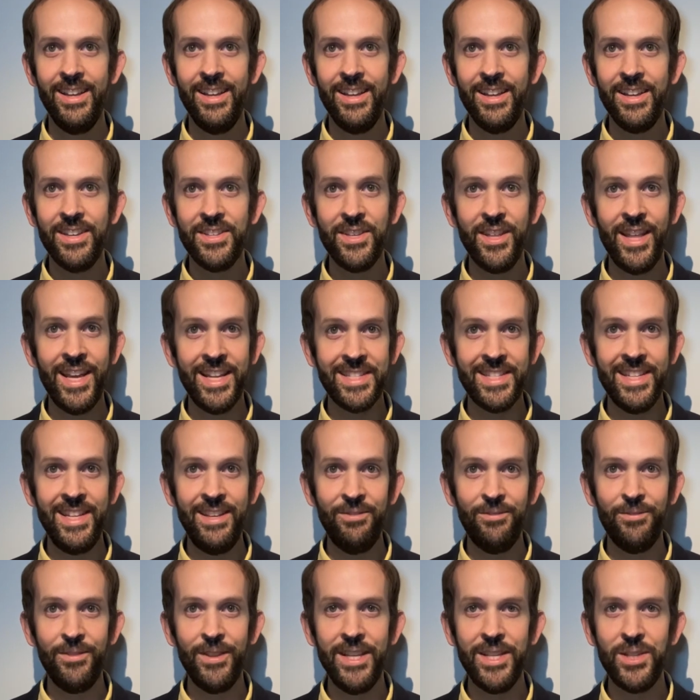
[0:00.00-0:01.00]
So that's
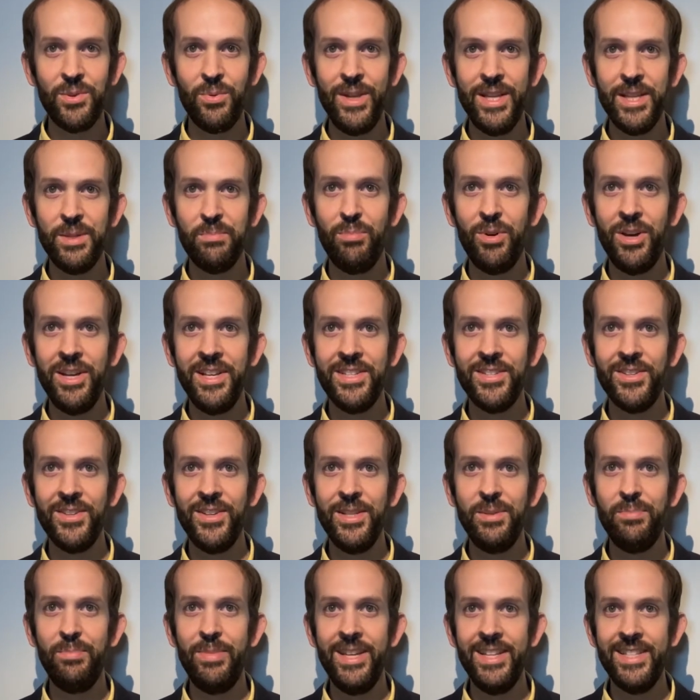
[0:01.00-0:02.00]
it for this week's
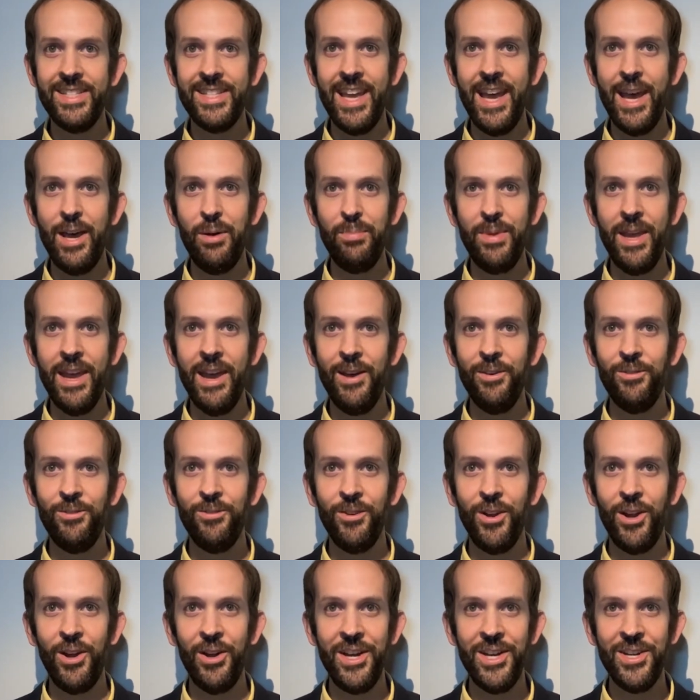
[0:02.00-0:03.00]
bite-sized bit to help your health
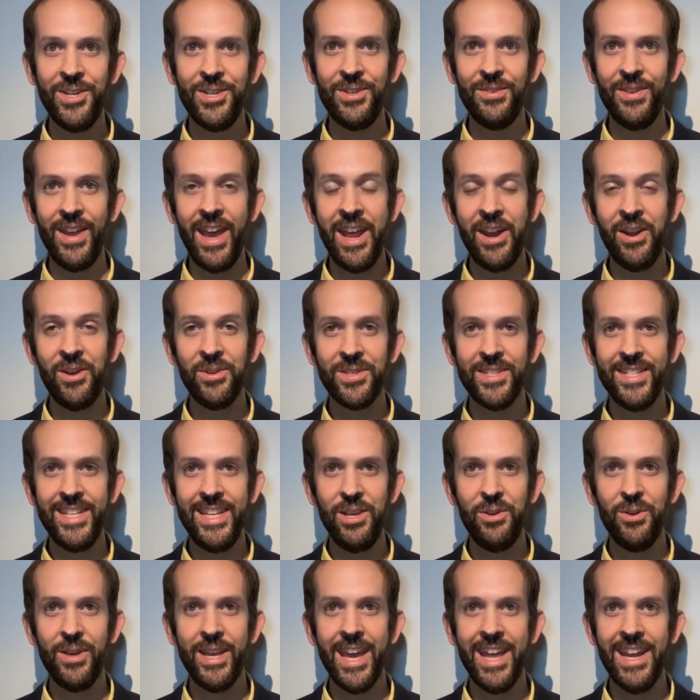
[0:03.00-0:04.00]
flourish, and I'll see
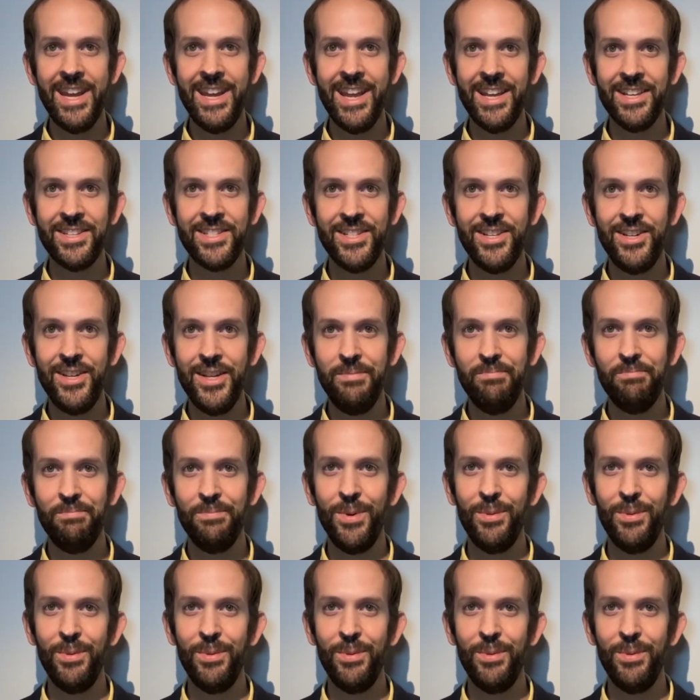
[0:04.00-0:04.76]
you again next time.